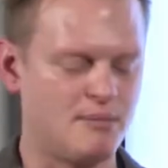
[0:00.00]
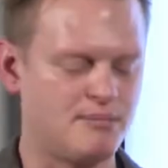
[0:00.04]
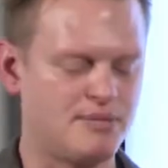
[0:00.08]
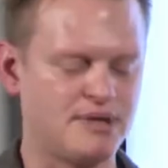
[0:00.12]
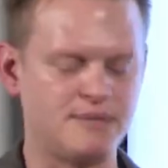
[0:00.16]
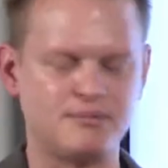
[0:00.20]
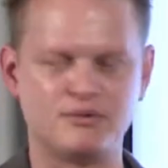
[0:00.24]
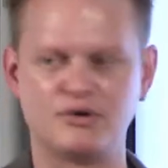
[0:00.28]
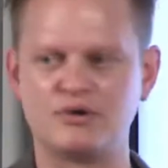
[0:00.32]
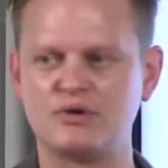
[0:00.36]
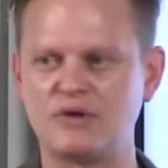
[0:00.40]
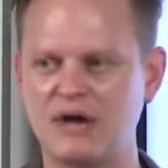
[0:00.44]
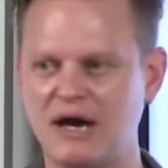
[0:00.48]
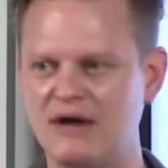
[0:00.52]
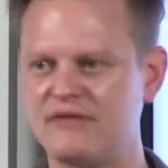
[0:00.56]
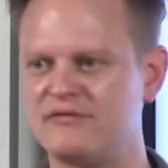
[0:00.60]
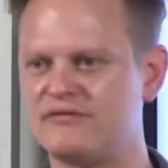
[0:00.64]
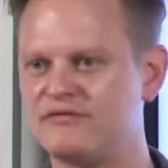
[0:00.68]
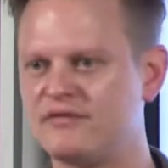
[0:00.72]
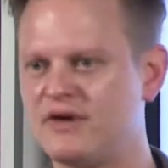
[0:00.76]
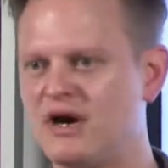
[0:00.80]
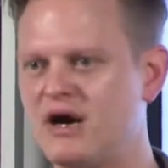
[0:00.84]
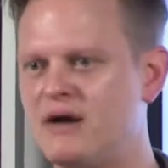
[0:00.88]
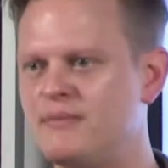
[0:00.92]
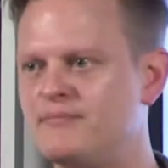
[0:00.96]
people who
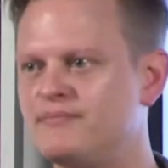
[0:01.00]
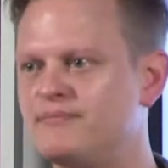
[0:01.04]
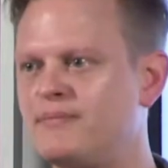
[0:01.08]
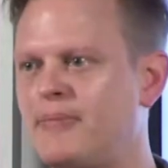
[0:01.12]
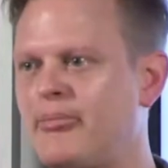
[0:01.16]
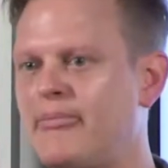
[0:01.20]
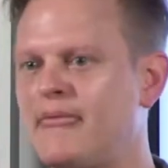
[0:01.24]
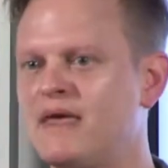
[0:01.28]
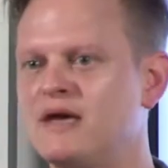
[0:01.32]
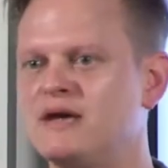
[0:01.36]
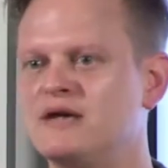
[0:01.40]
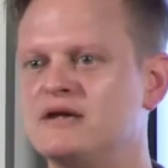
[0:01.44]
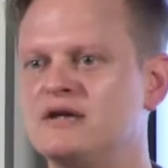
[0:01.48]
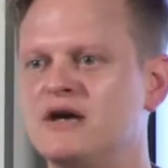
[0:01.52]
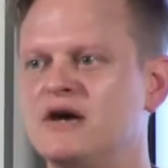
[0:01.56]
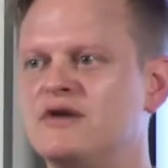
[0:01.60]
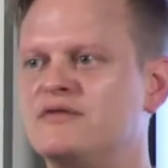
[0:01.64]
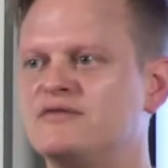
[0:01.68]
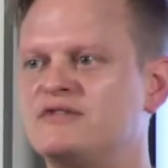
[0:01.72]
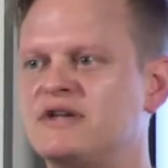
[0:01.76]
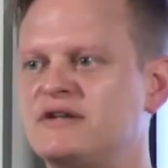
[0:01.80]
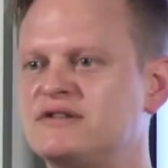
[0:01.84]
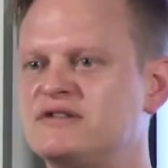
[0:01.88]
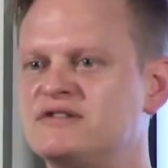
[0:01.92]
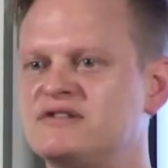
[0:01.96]
have
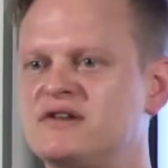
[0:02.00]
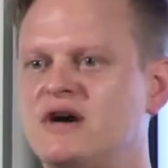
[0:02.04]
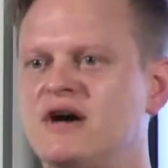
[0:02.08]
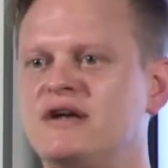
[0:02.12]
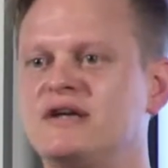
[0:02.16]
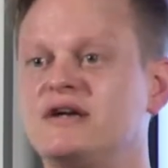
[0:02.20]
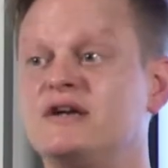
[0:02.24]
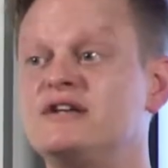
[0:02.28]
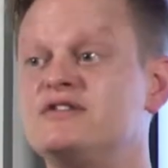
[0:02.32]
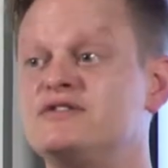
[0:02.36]
have done designing.